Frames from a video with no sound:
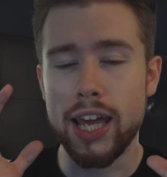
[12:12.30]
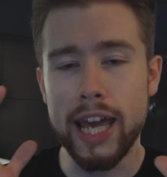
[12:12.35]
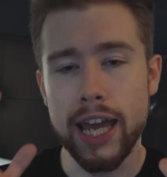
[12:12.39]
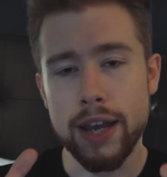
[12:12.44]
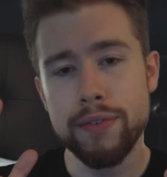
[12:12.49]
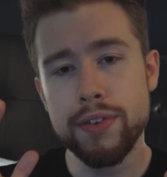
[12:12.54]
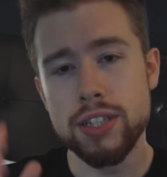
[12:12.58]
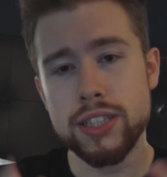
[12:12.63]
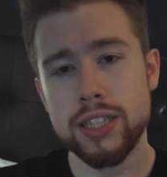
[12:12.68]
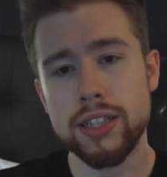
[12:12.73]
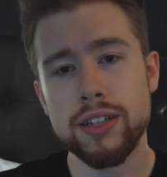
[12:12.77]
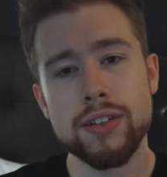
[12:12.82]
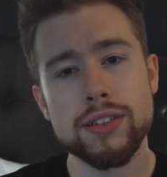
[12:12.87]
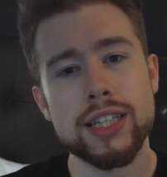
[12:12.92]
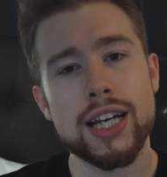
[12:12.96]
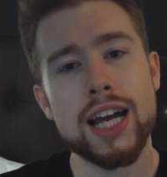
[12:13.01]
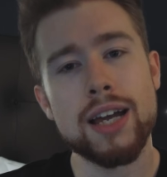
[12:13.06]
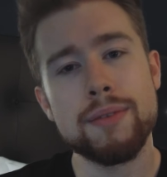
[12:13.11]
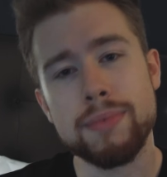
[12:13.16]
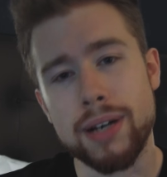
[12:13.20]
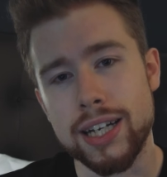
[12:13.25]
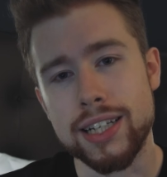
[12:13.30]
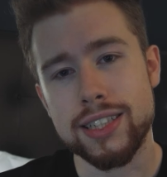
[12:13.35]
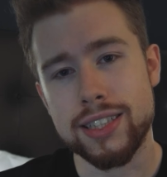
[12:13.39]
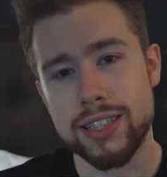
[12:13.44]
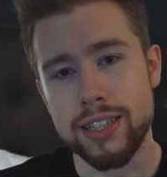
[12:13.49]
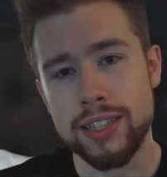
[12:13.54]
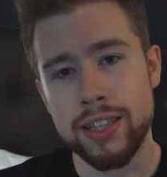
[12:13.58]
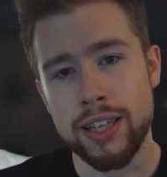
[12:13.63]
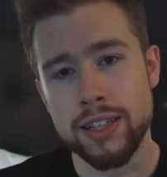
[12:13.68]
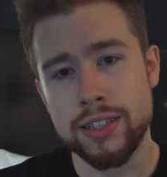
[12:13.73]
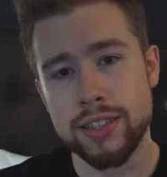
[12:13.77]
Every single time I
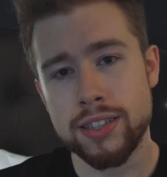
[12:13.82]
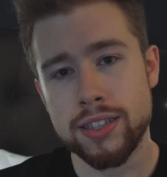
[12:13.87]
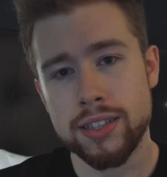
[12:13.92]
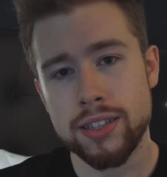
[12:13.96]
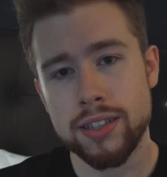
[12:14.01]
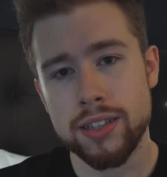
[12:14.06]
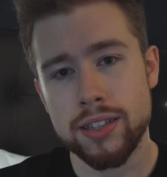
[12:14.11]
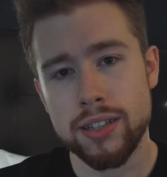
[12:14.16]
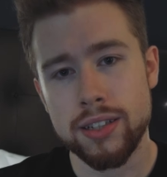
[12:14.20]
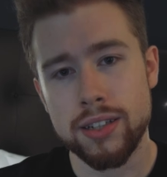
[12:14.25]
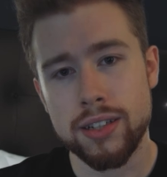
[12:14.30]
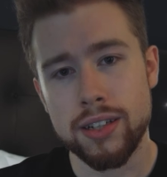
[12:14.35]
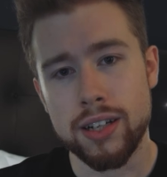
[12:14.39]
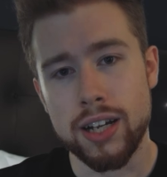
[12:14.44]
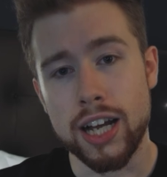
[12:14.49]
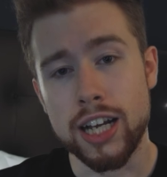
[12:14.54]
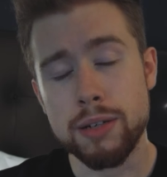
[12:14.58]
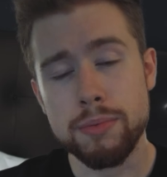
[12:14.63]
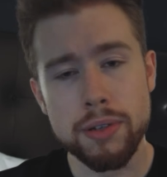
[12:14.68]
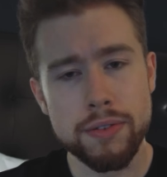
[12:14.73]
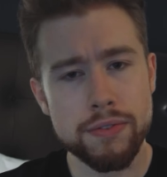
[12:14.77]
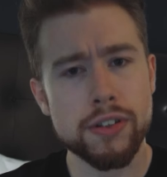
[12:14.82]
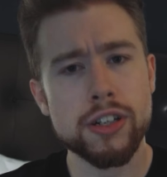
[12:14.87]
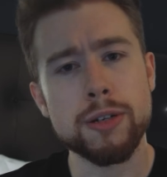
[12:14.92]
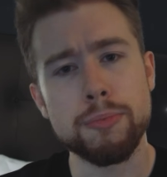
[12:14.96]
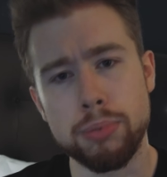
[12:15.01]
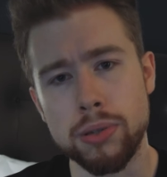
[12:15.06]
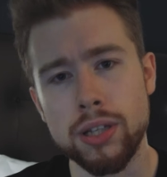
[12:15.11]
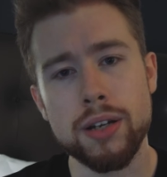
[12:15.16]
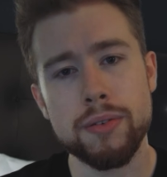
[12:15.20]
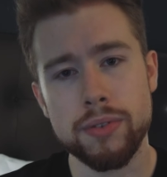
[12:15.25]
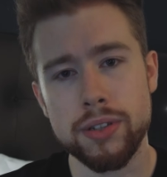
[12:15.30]
see this, I'm gonna be very
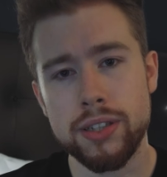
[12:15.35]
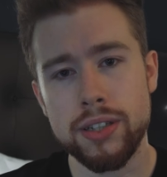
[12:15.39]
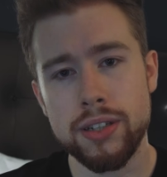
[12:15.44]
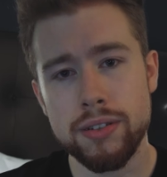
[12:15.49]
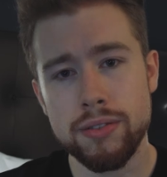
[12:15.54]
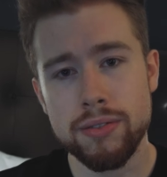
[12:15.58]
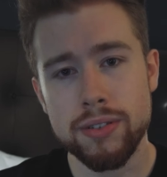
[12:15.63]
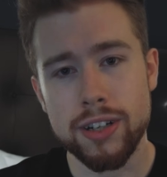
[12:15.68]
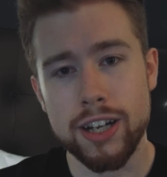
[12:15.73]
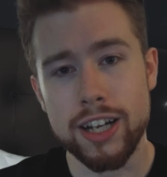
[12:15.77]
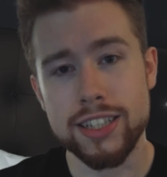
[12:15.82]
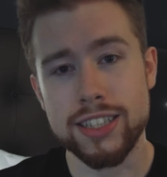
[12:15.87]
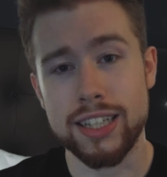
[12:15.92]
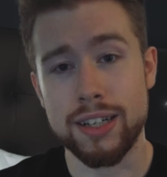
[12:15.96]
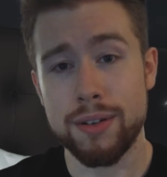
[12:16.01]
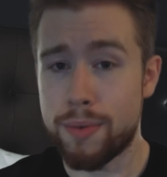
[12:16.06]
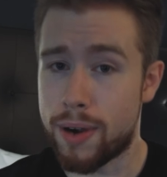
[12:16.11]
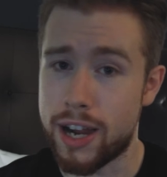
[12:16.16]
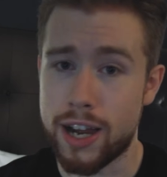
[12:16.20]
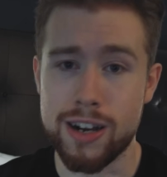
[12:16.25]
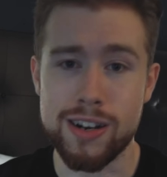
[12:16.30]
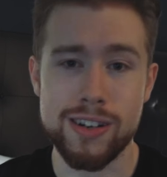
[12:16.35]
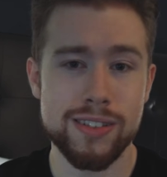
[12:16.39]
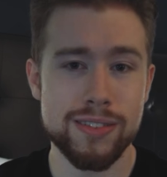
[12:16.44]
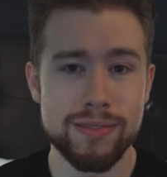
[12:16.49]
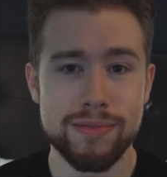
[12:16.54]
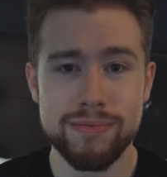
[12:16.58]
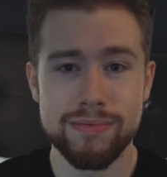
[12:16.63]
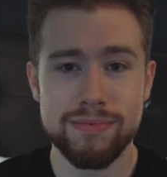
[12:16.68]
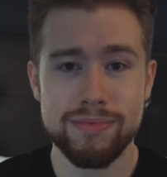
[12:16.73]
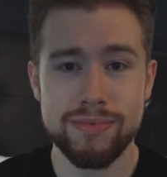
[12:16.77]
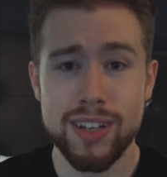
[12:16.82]
blunt with you. I say, wow,
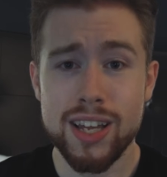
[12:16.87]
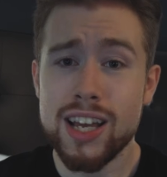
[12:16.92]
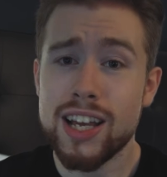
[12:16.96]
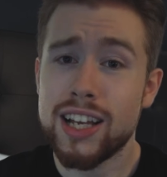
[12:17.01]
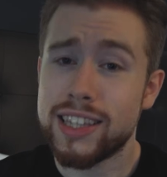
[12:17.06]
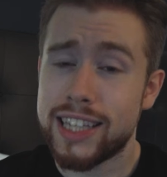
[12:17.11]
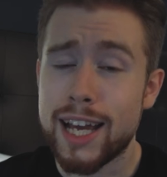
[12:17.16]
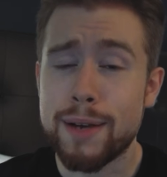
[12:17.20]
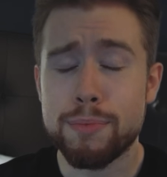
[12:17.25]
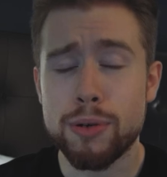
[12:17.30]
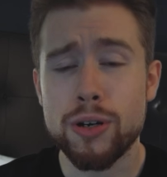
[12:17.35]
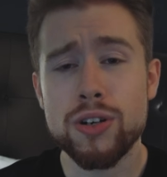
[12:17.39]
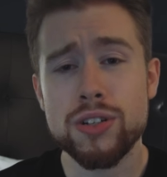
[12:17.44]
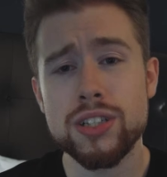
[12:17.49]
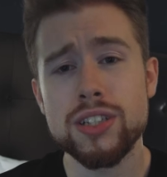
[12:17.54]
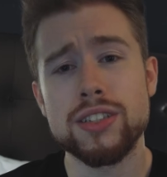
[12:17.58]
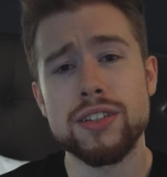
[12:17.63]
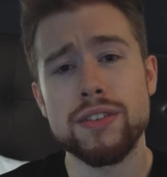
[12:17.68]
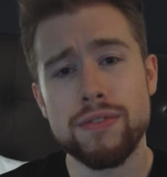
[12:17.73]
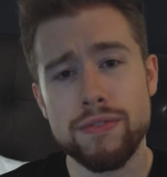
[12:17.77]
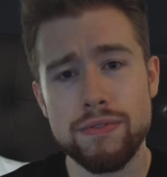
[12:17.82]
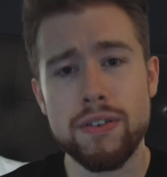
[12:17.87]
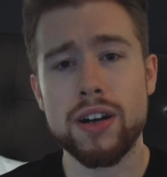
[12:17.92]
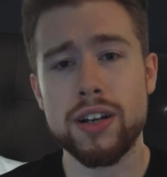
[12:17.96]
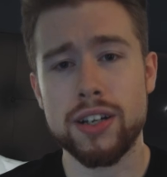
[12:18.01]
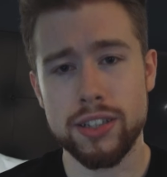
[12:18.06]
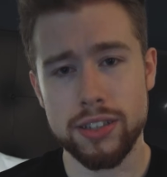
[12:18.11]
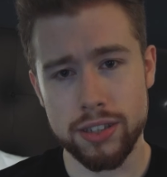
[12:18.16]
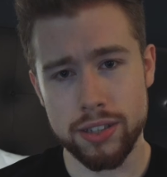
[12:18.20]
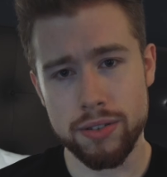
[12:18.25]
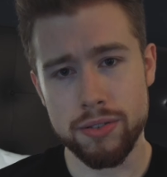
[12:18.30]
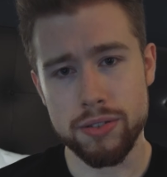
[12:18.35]
that person's a
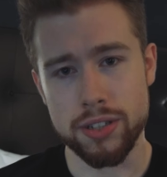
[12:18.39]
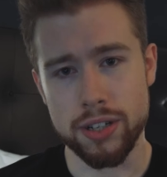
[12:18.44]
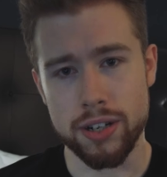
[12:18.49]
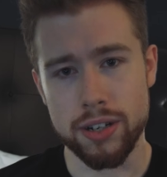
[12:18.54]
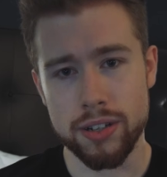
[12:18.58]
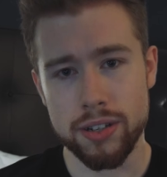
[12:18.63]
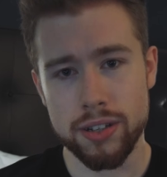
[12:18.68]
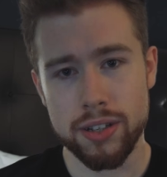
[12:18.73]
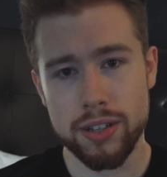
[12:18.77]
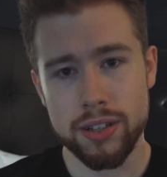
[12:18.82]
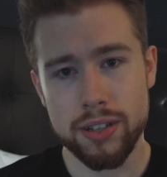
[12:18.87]
fucking loser.